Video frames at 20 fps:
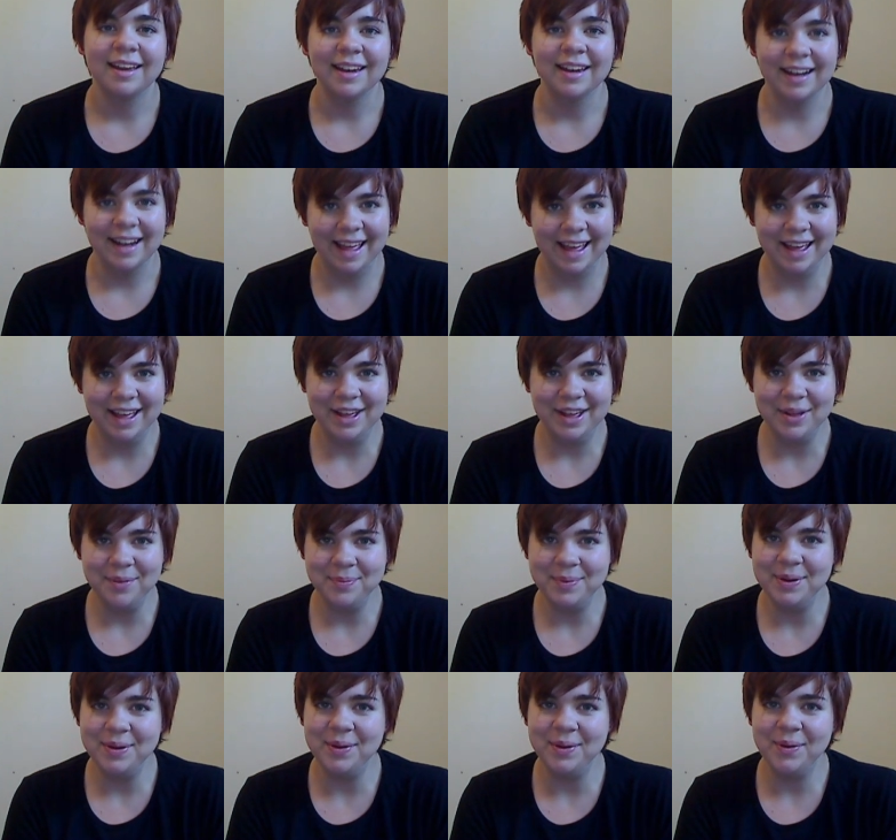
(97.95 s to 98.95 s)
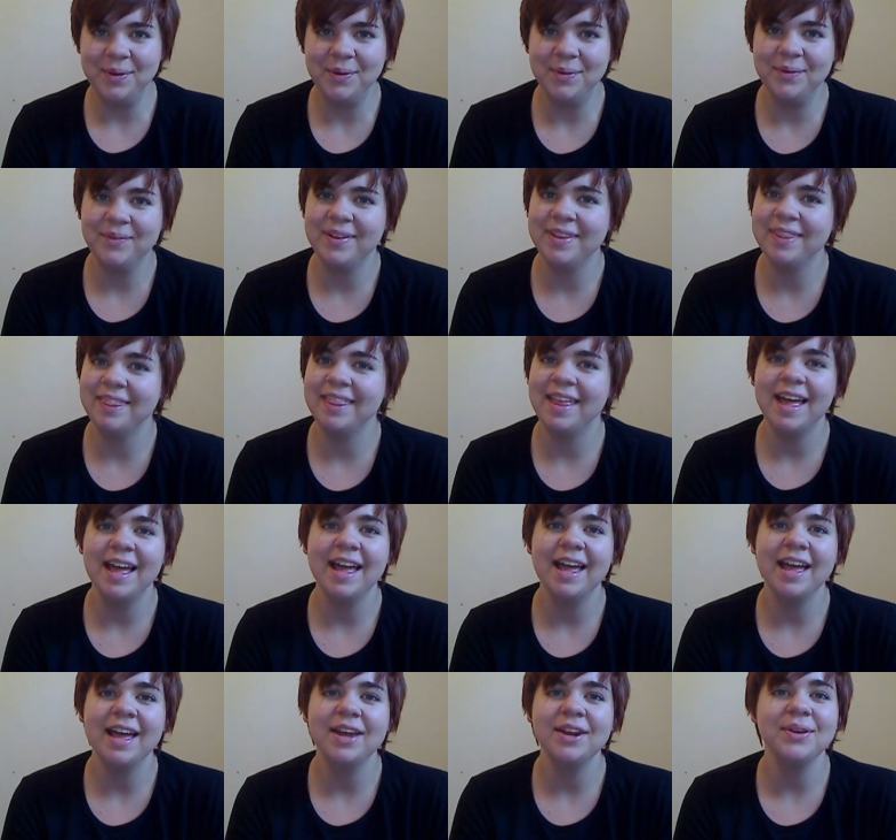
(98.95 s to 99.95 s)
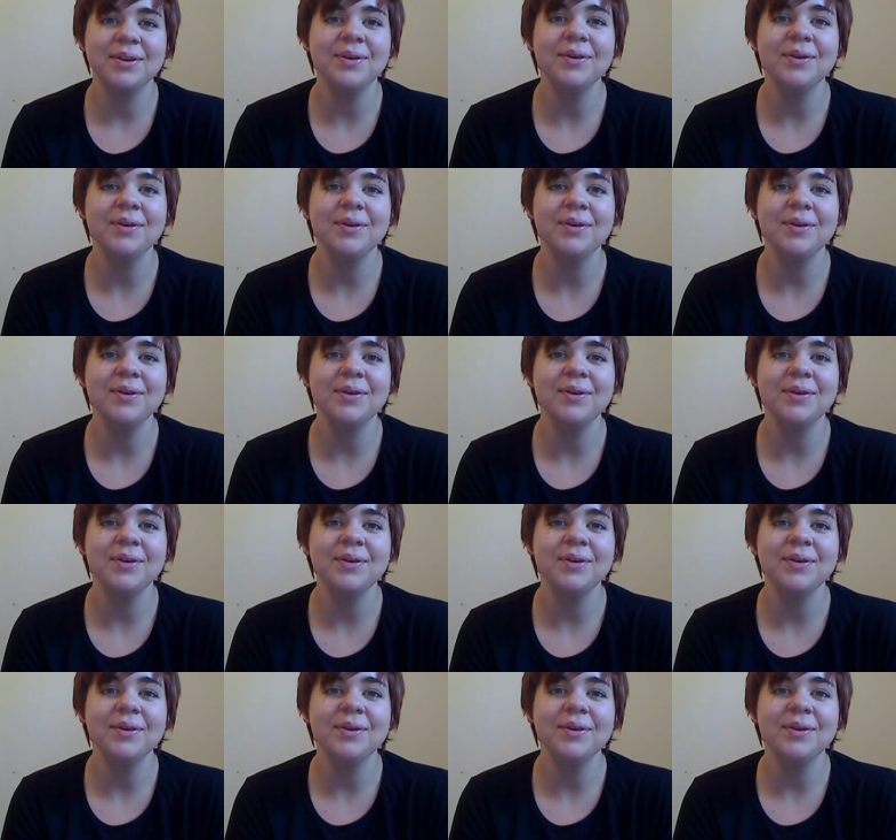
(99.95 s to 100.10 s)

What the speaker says: And happy knowing that